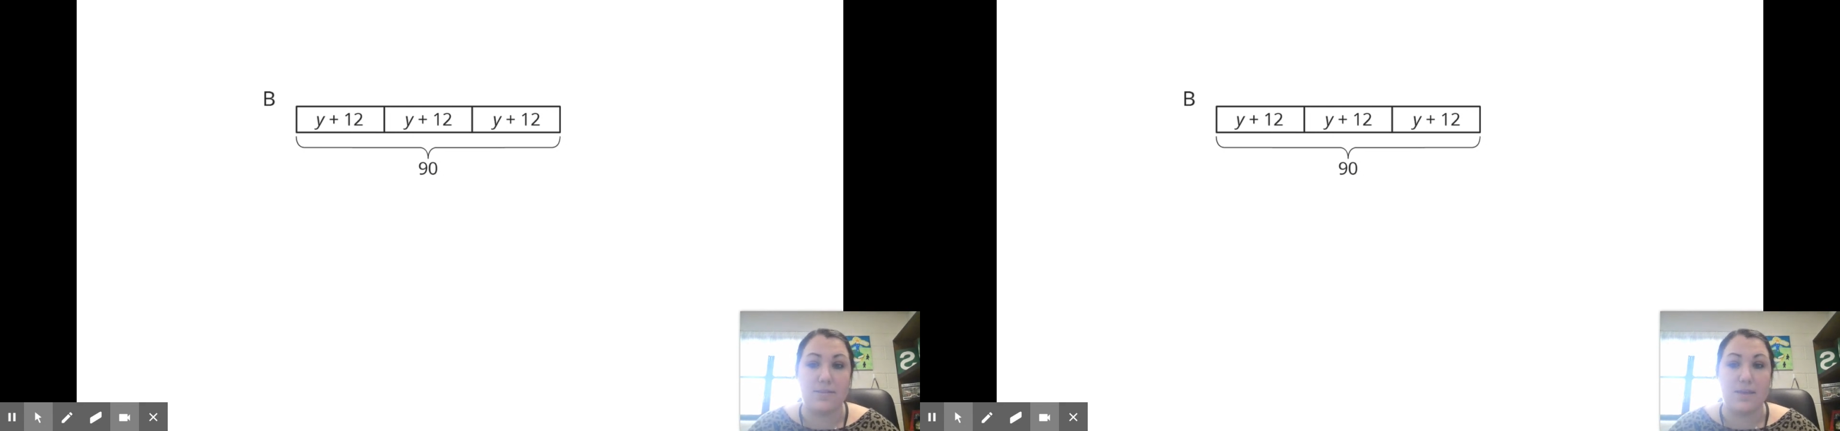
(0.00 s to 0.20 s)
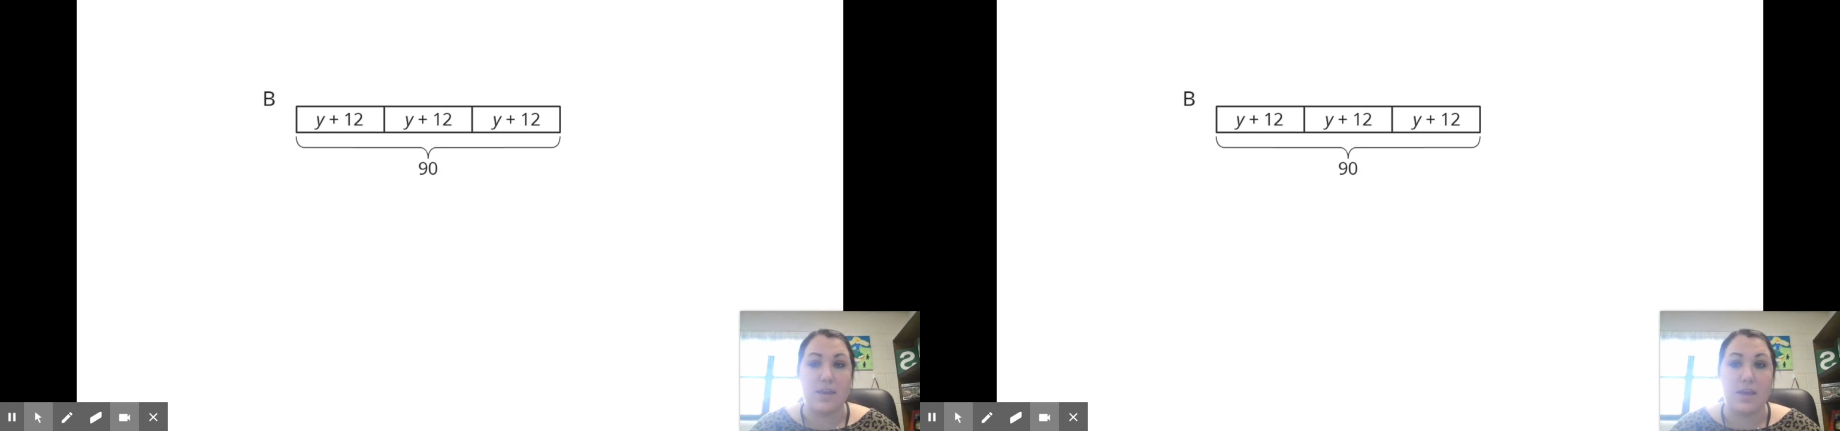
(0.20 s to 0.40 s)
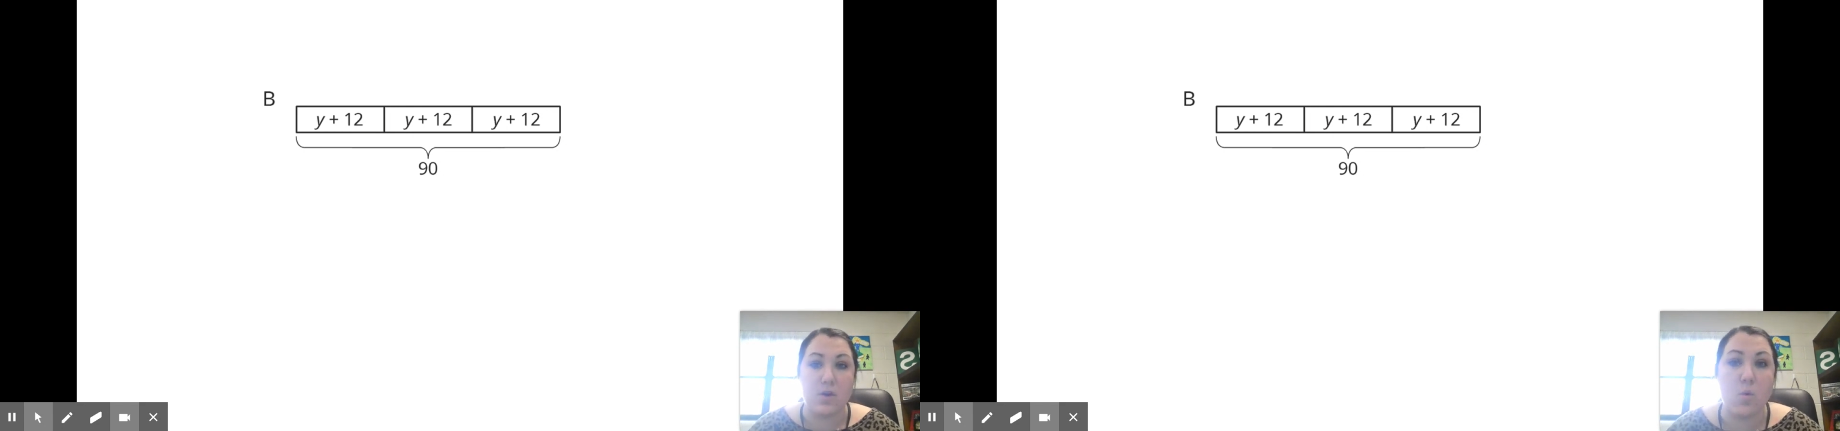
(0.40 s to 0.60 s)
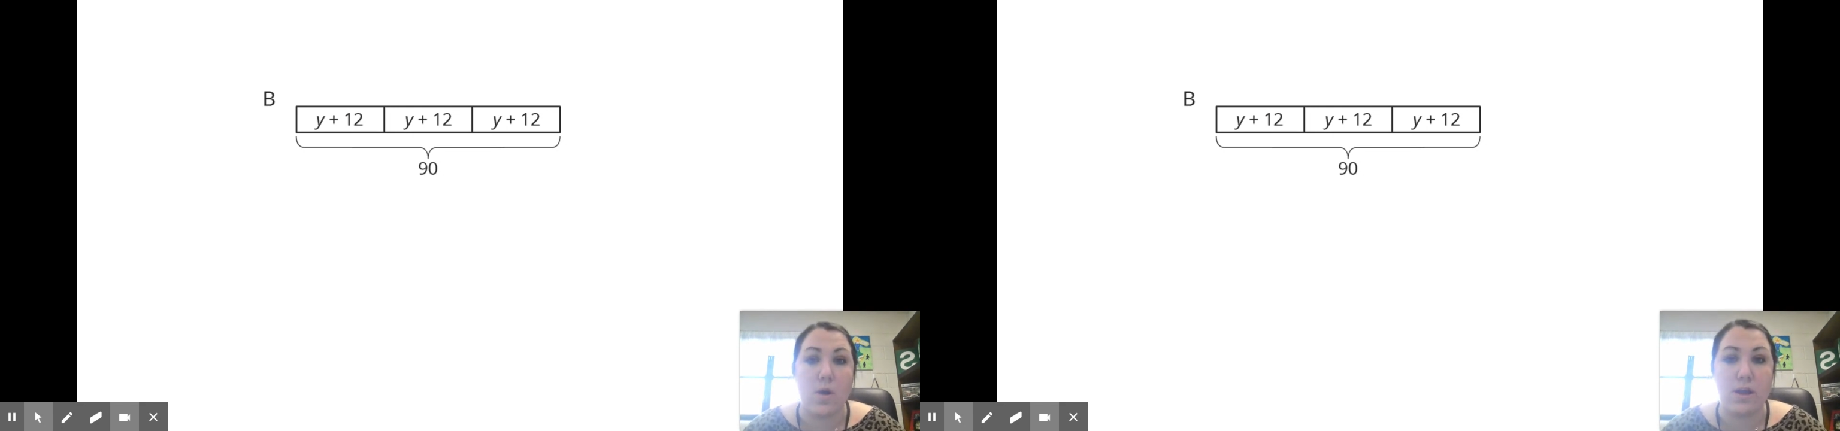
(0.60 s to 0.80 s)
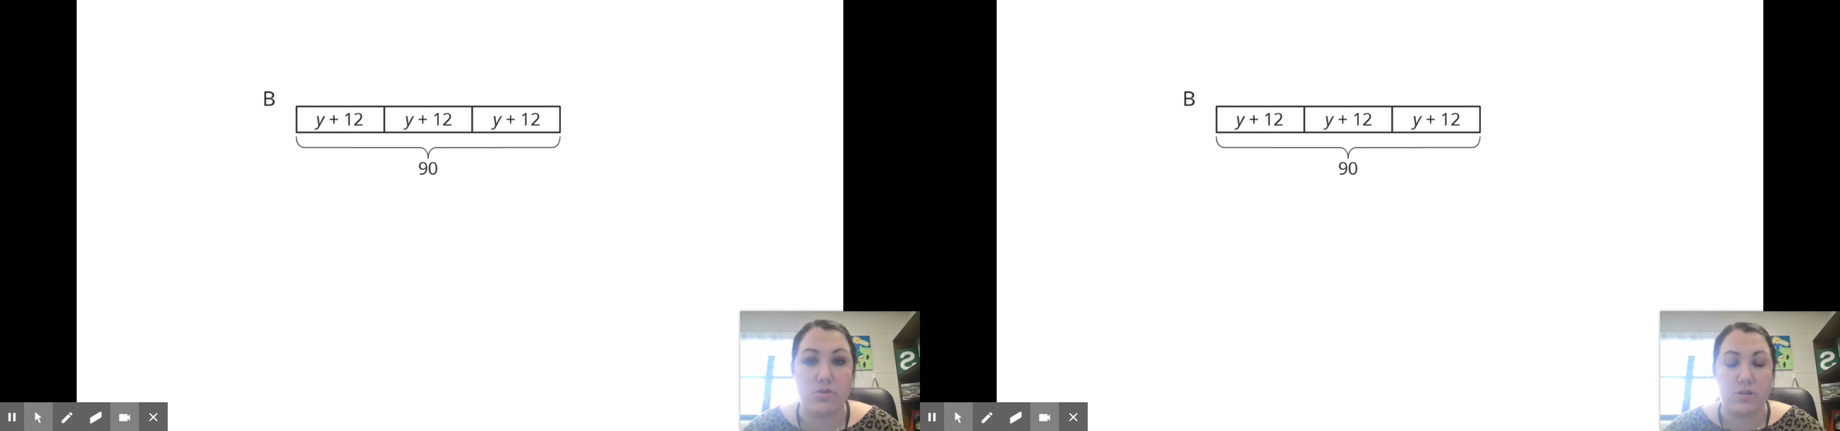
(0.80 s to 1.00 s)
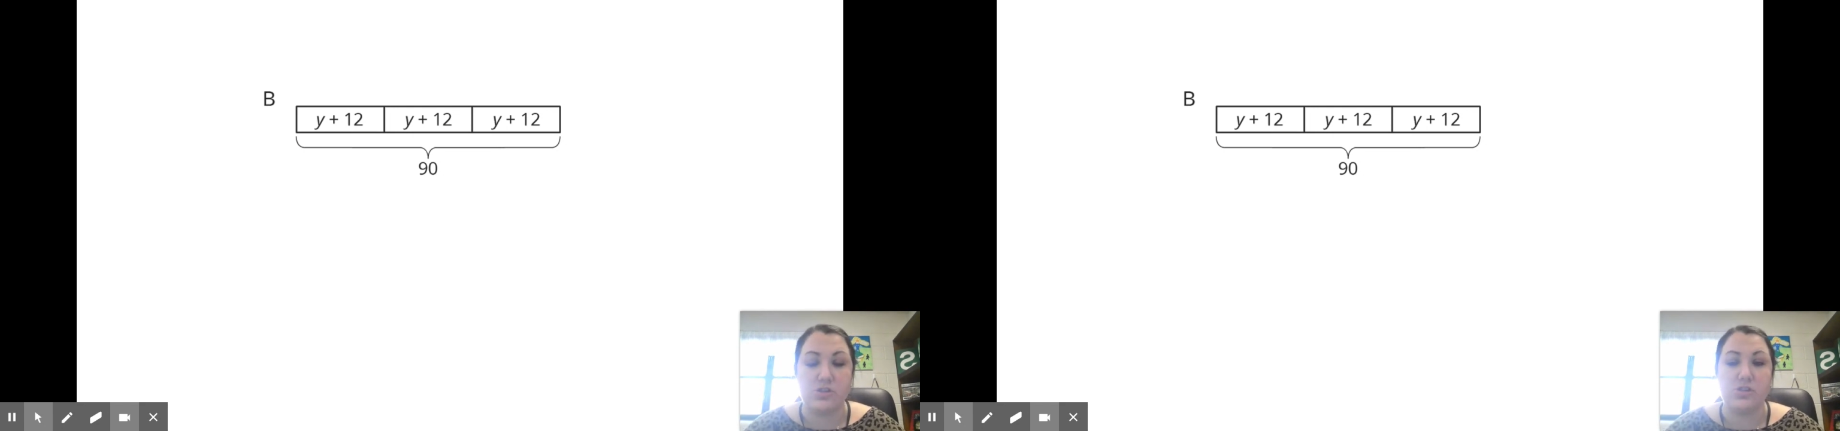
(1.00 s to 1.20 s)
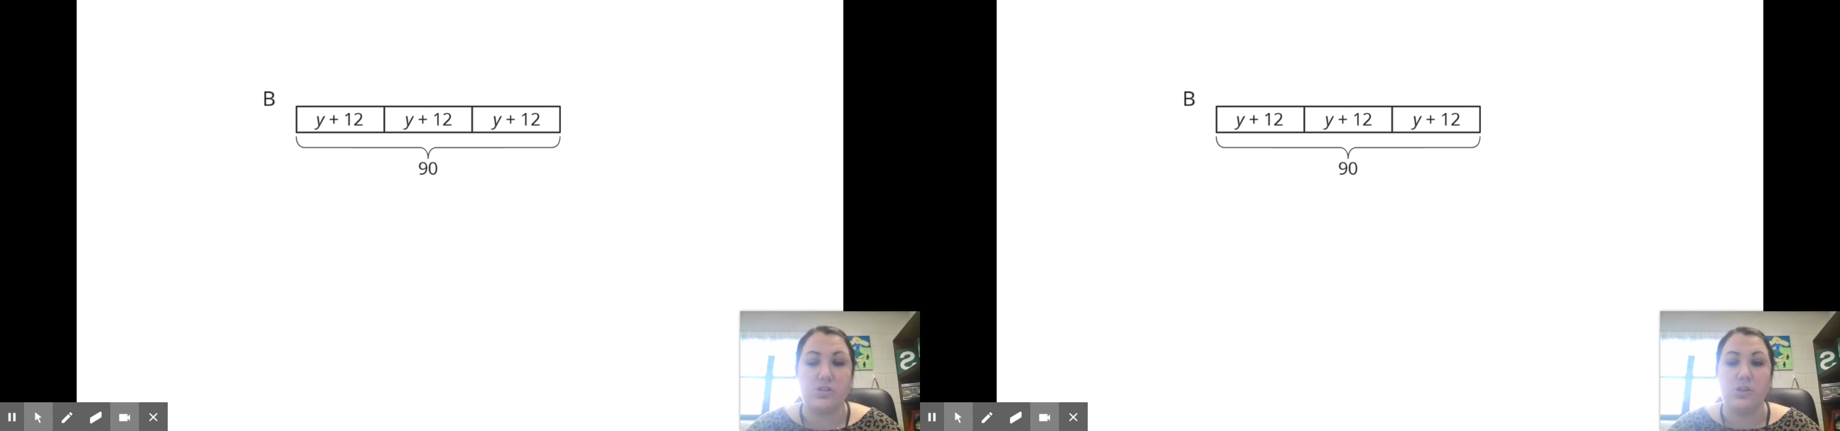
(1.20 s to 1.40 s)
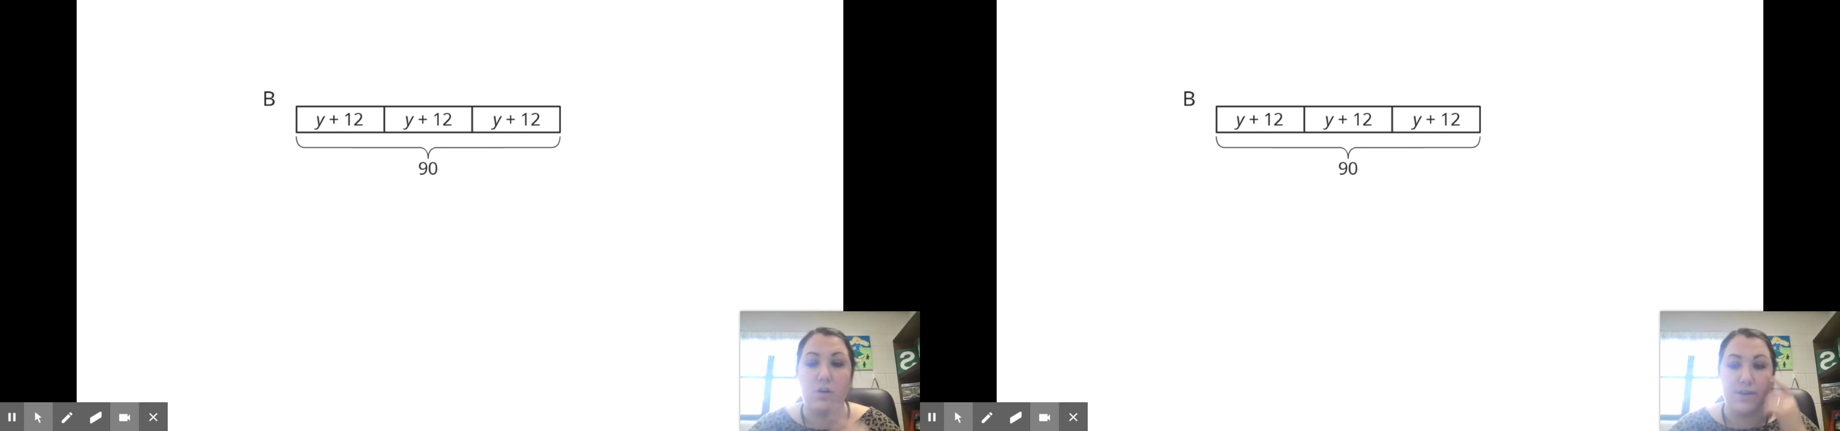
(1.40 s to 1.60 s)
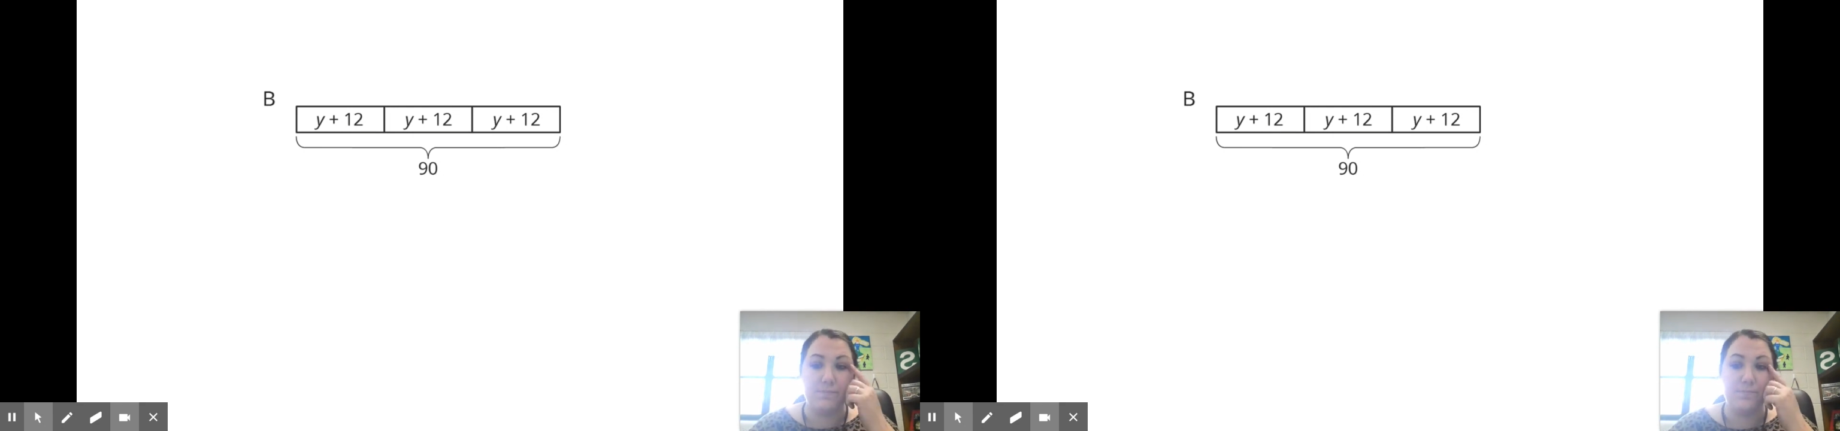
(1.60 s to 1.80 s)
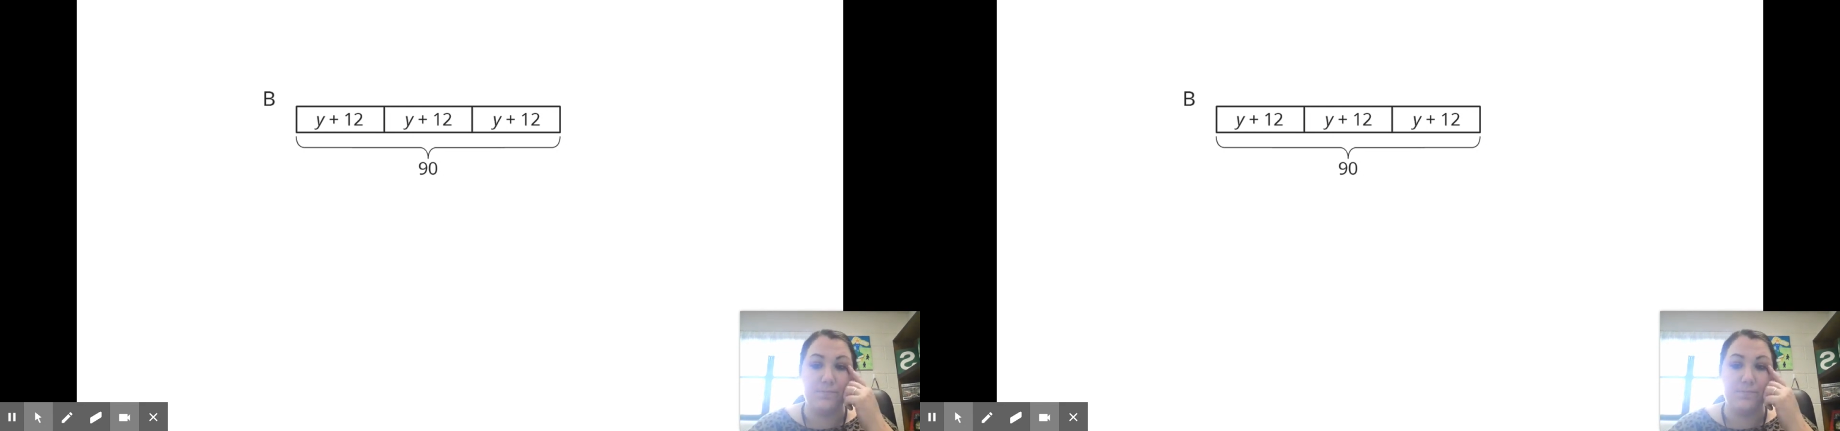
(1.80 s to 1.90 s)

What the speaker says: the equation to solve it.